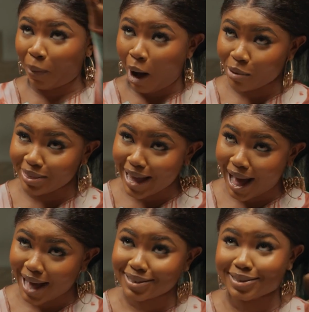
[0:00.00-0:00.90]

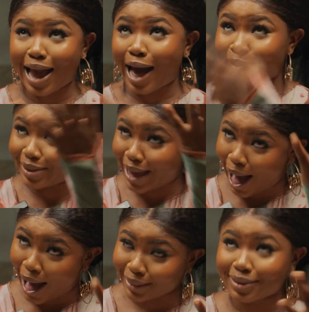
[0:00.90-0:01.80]
pioneers, they are
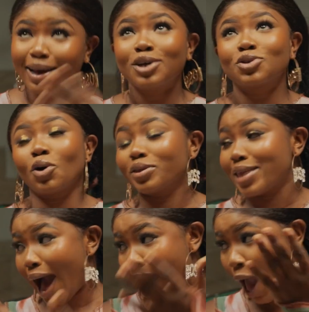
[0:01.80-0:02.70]
there. So
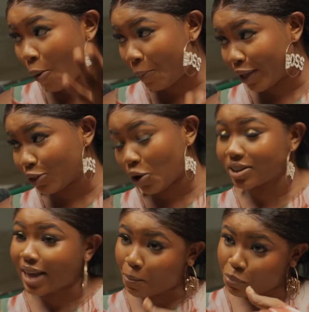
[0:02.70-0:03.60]
they are helping
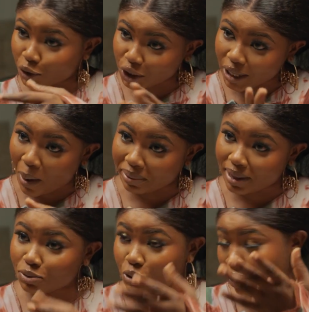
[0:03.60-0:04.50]
us. They are pushing our
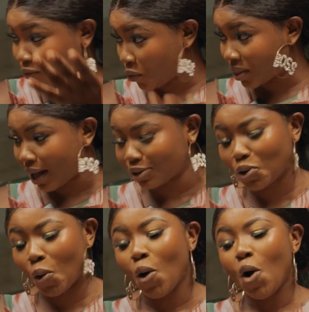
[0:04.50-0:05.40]
name to the further.
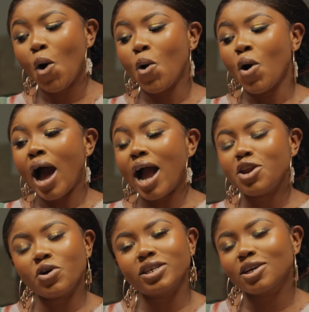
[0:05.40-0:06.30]
So I
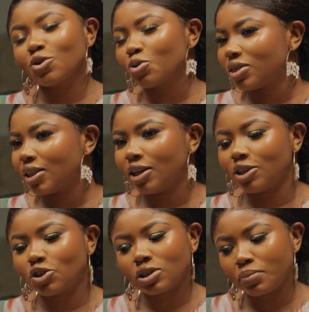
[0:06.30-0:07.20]
know it's a good
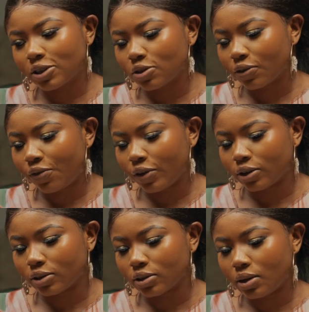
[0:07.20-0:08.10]
thing. It just makes us
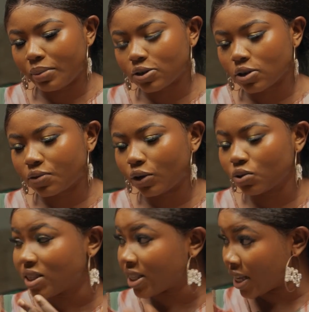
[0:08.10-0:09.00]
feel
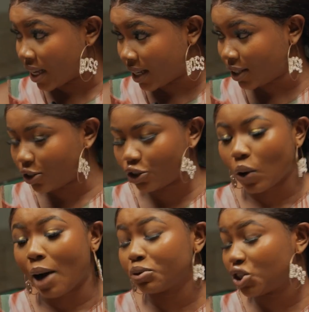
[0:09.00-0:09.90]
seen,
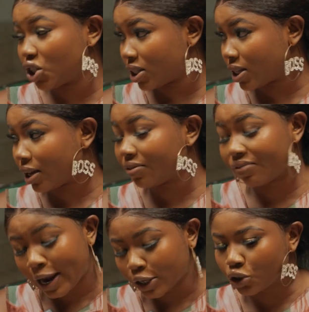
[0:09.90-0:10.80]
appreciated,
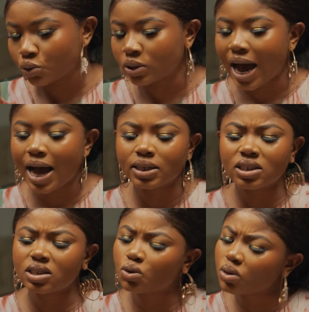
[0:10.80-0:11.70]
valued, and
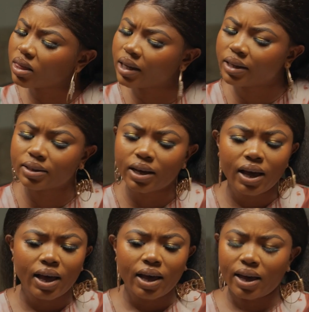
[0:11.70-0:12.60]
it's a good thing.
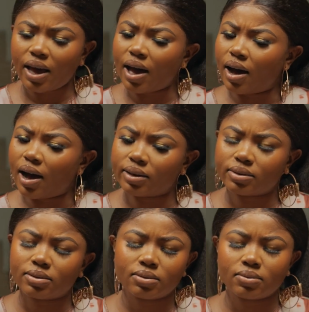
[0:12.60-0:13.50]
Yeah,
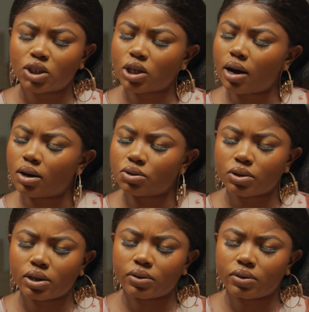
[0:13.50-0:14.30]
and shout out to